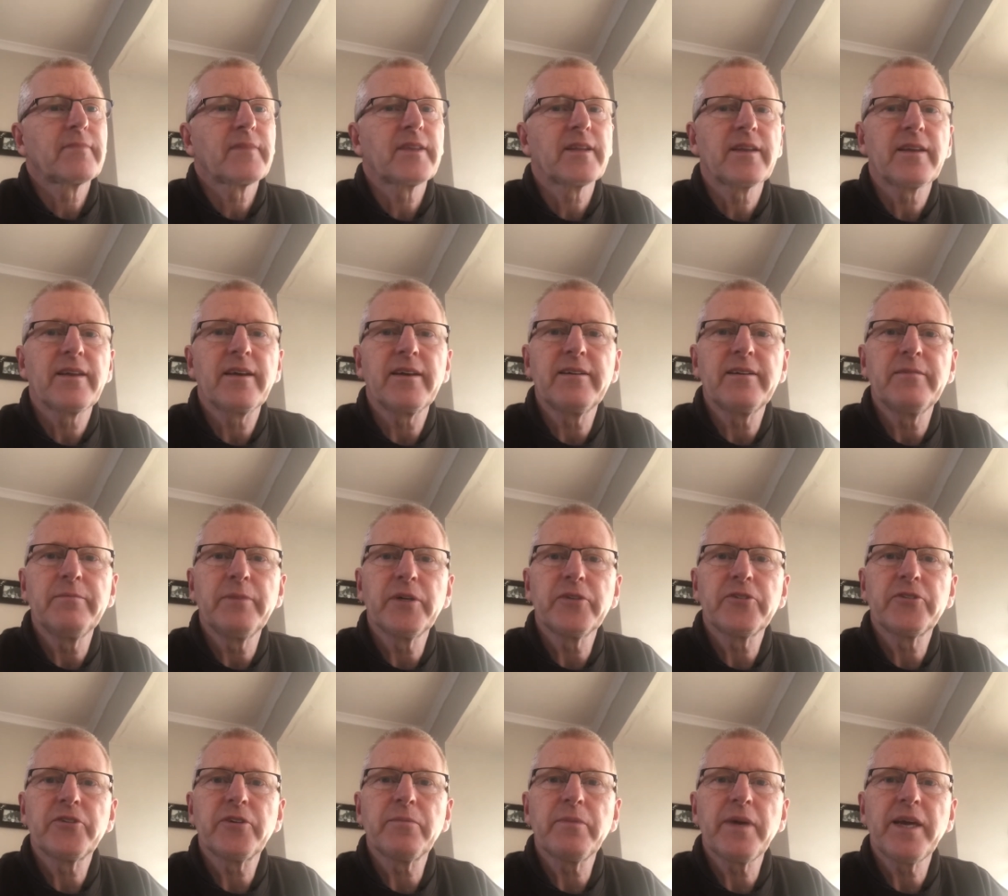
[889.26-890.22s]
get a
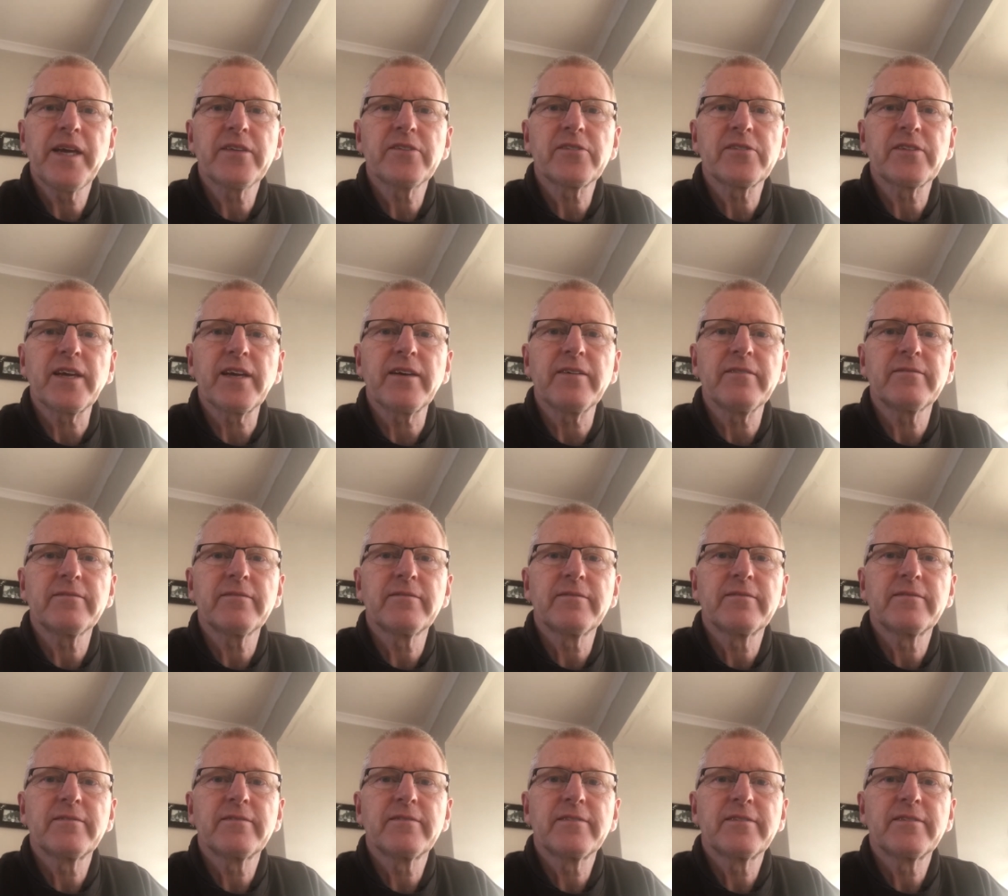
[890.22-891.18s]
bunch of mates down
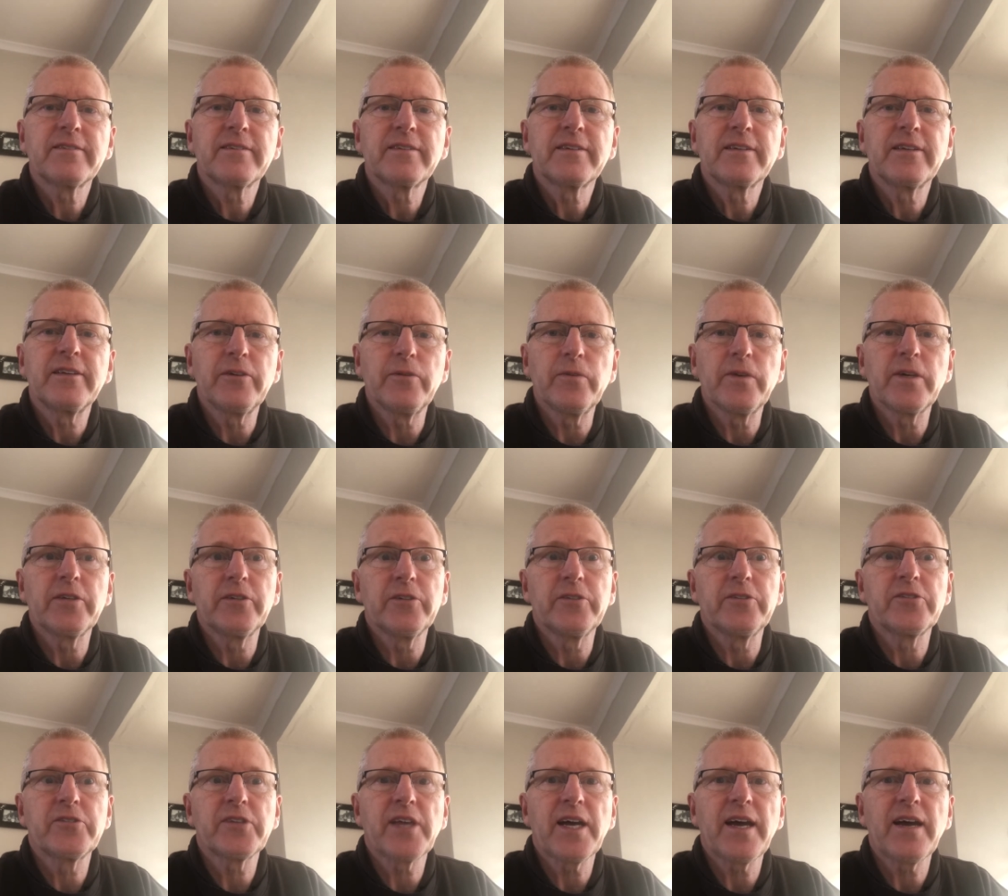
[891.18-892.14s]
who are good
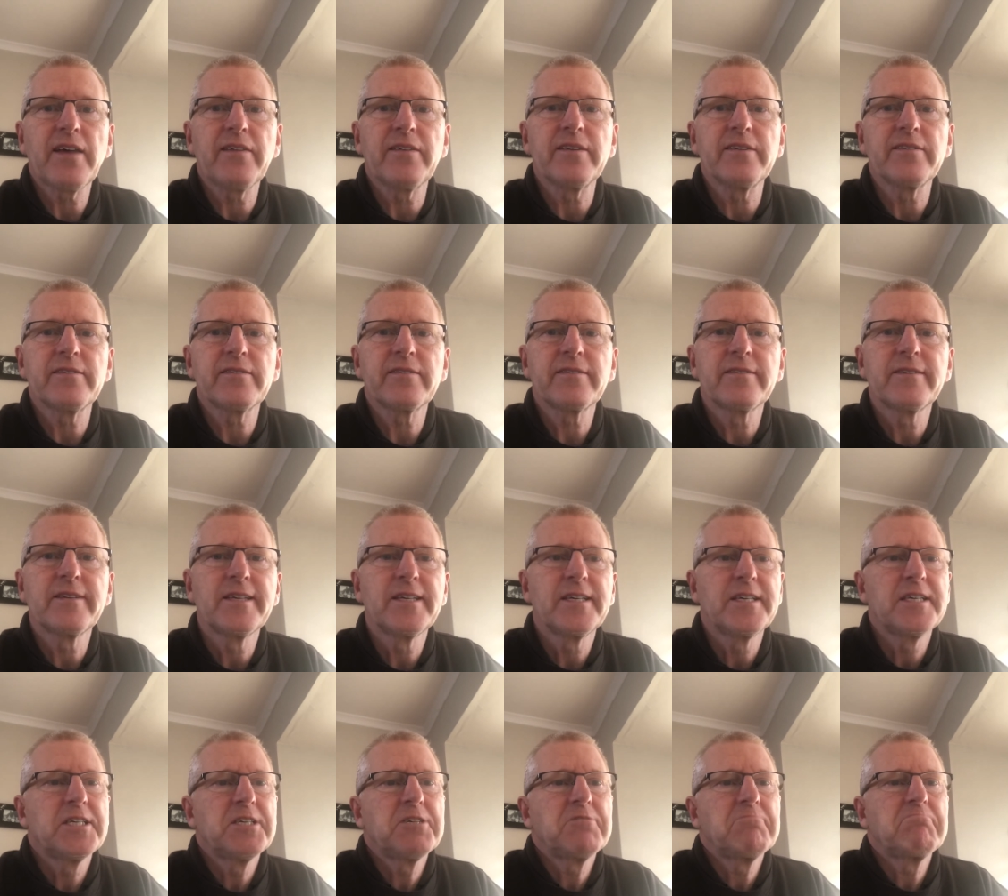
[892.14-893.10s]
scythers
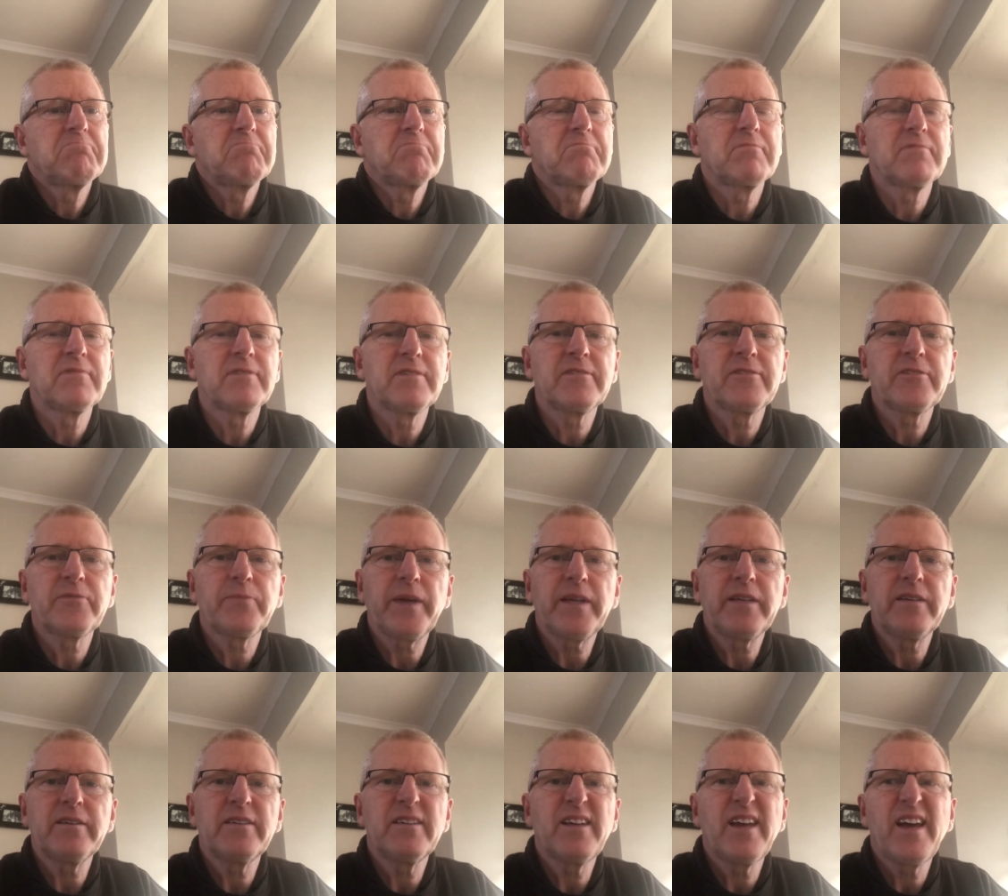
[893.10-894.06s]
and spend
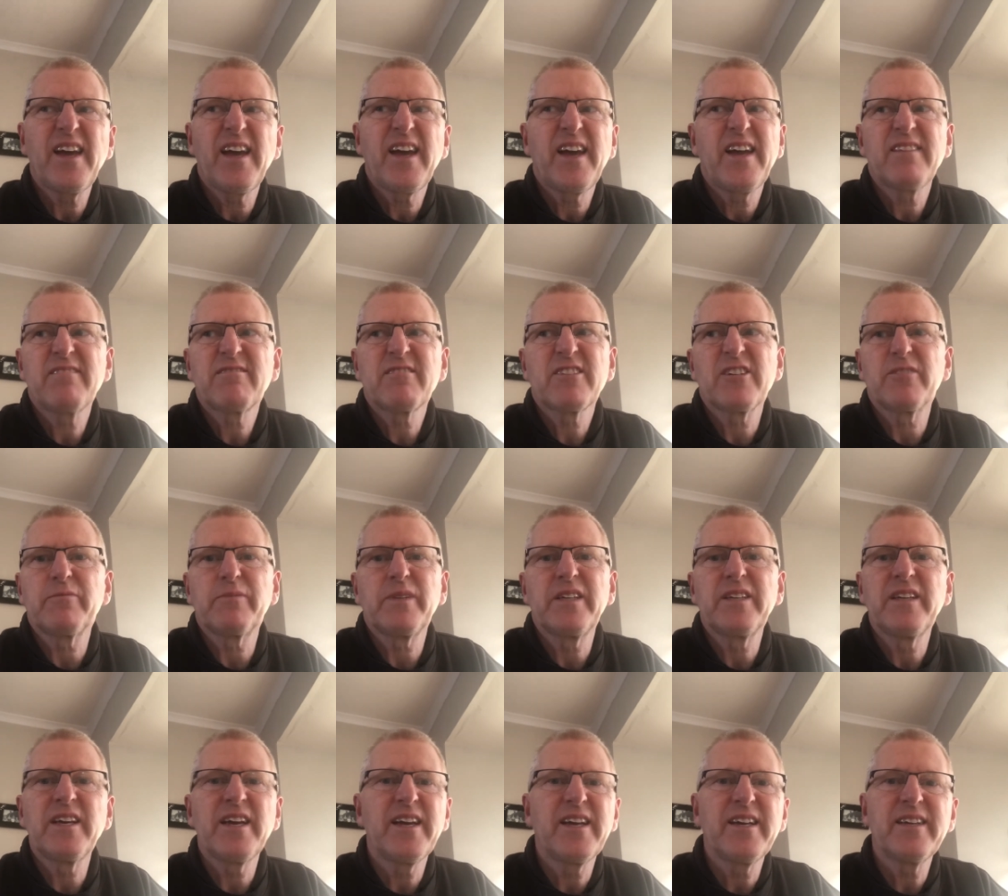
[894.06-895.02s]
a day, couple of
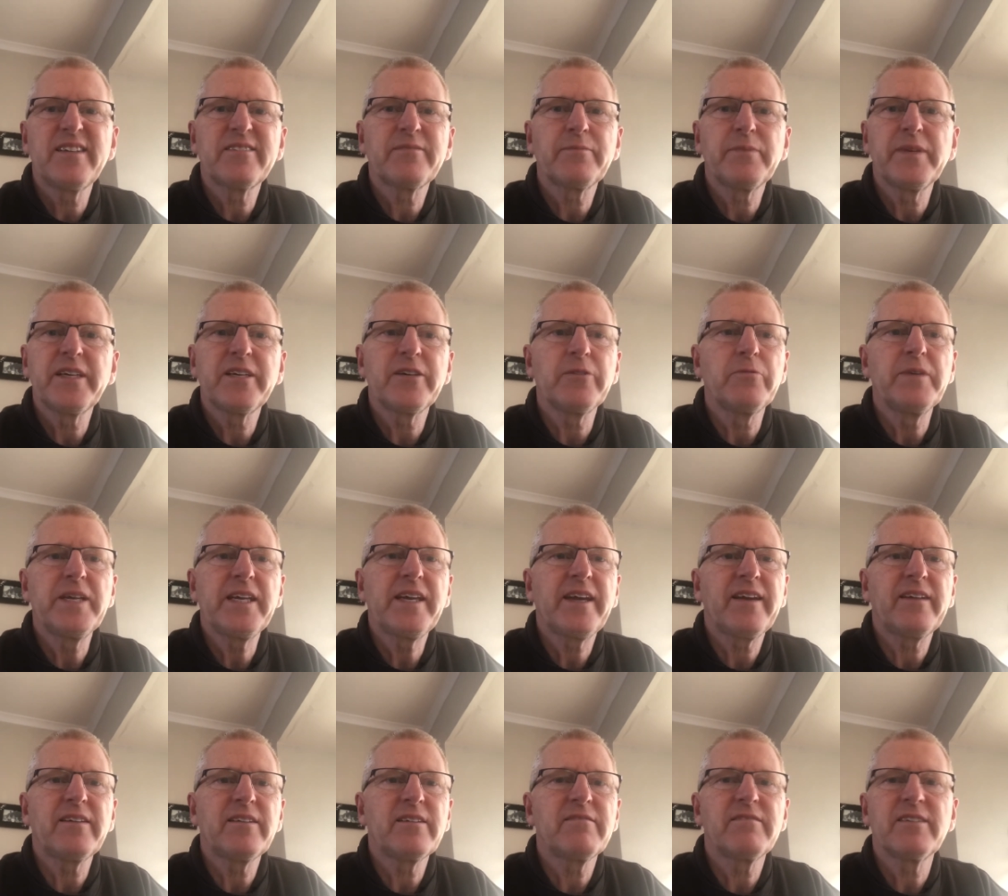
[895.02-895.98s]
days, make a
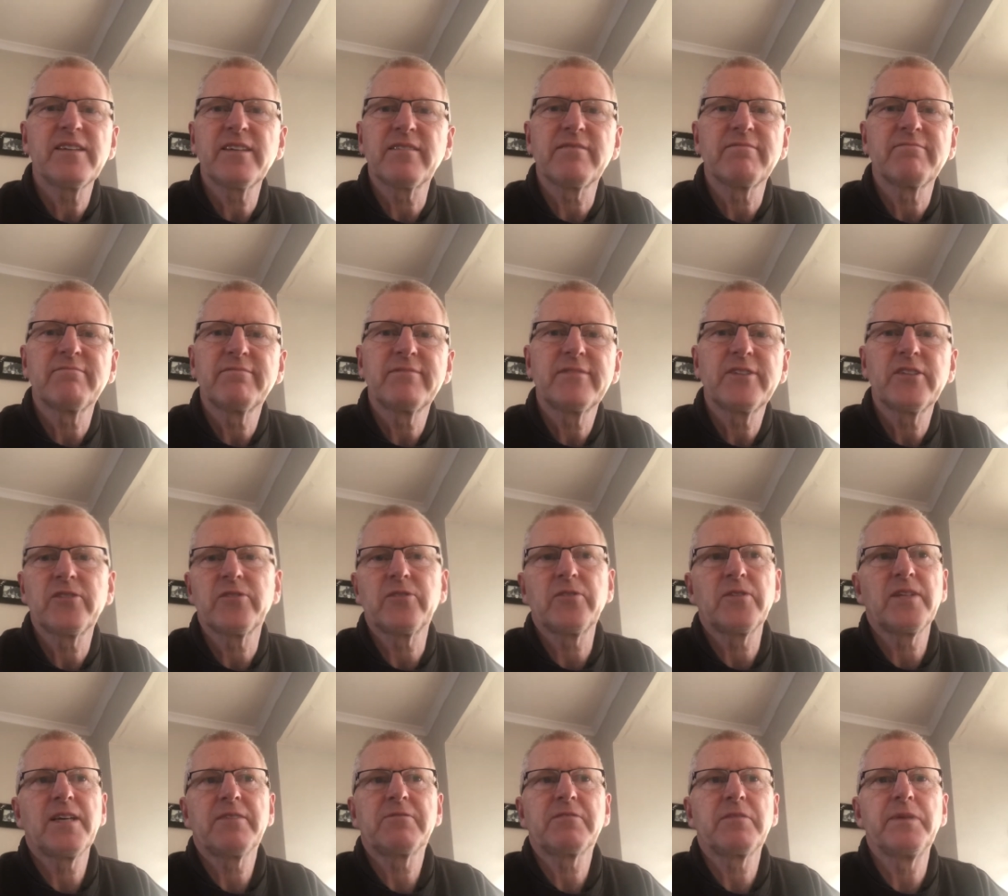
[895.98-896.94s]
weekend of it. It doesn't all
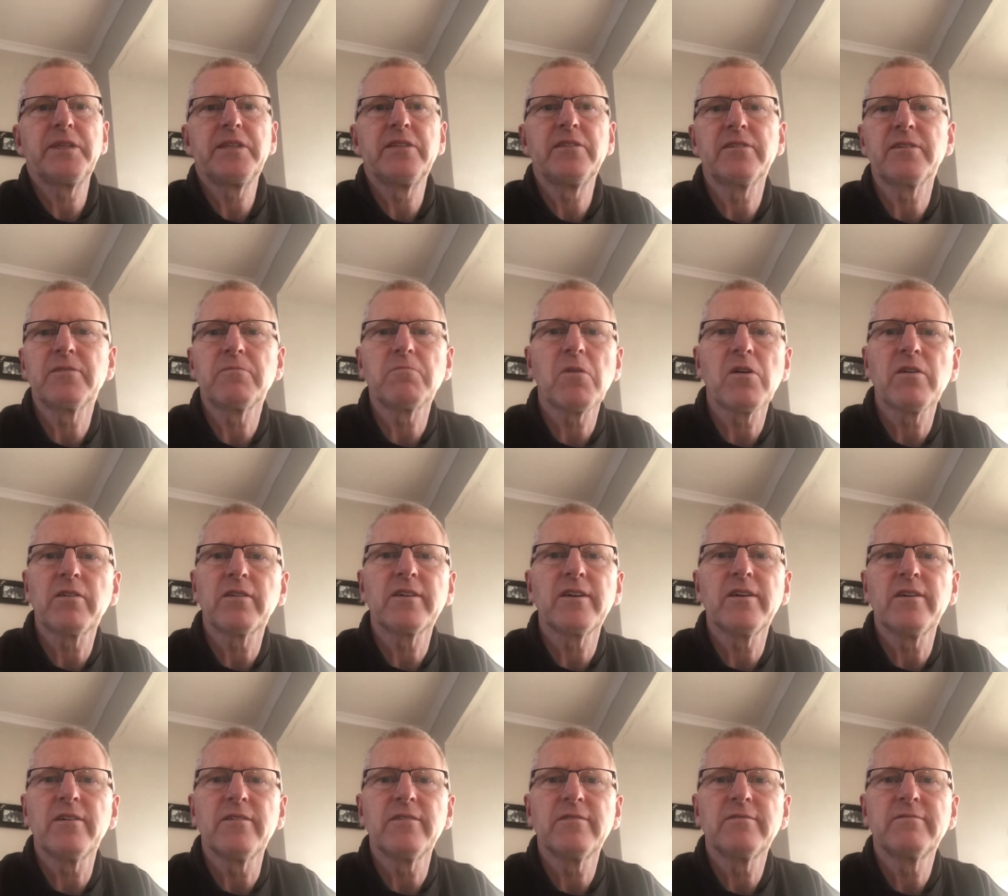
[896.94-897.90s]
have to be done in one
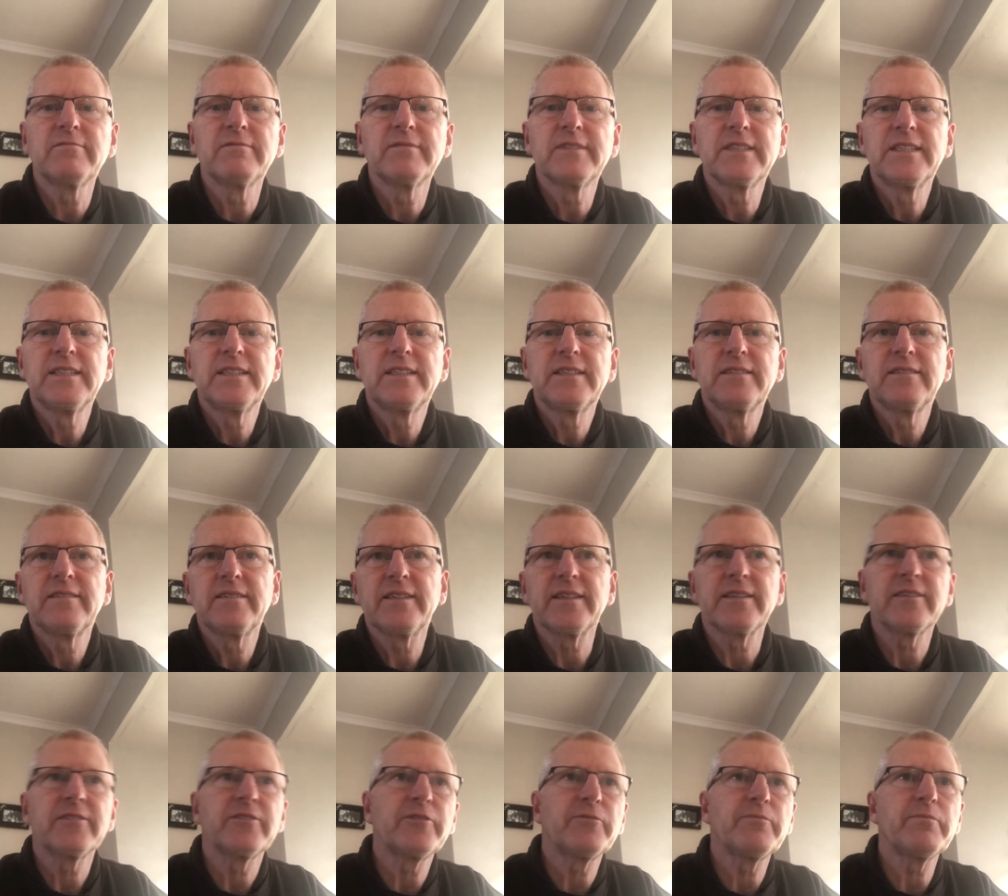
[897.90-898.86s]
go. You can
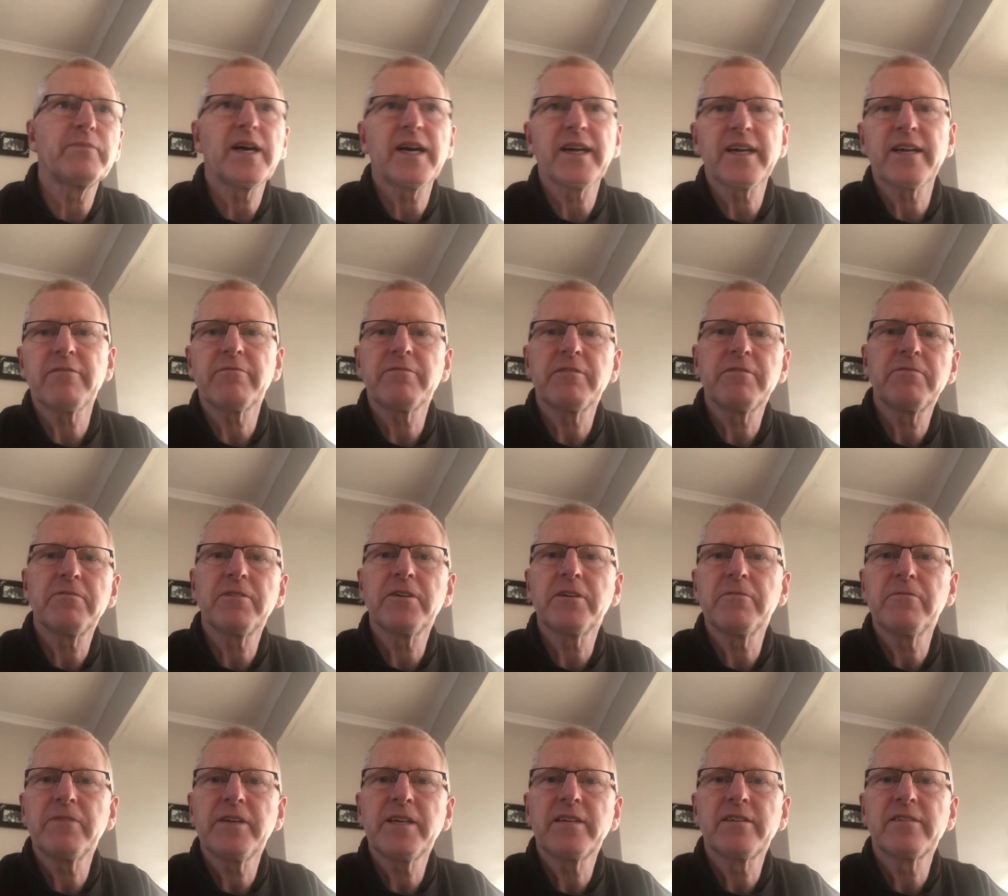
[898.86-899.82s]
come back every few
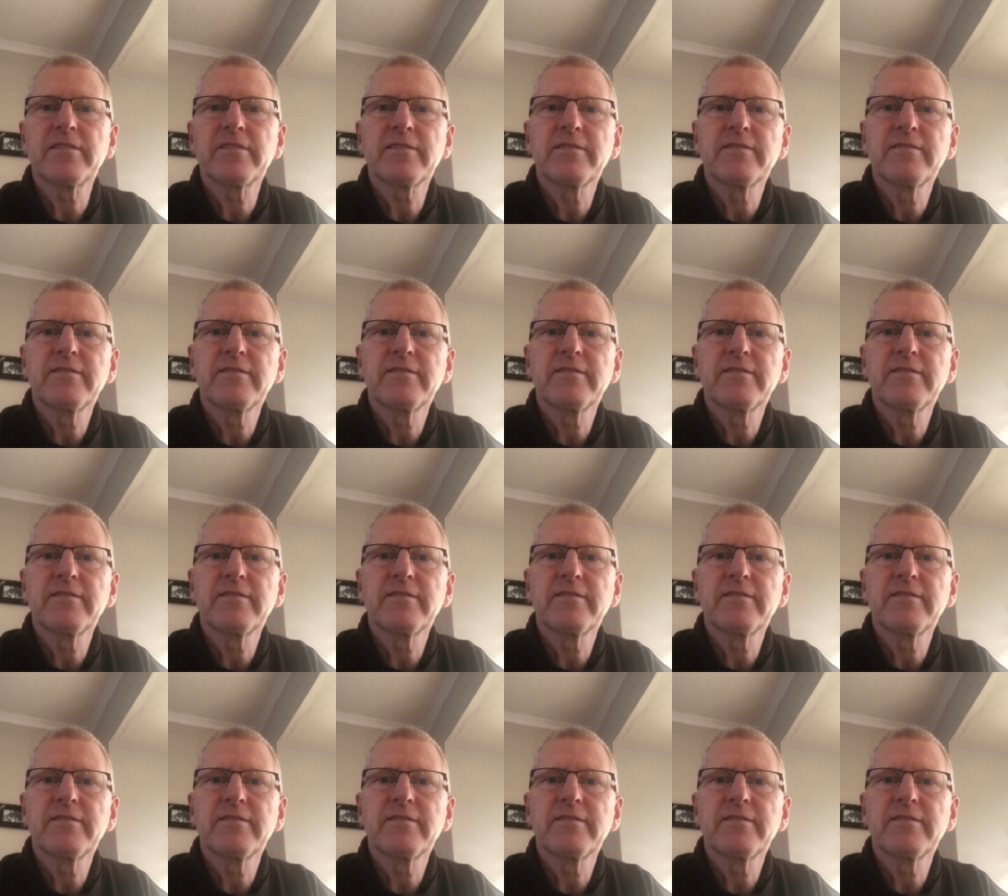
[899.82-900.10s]
weeks,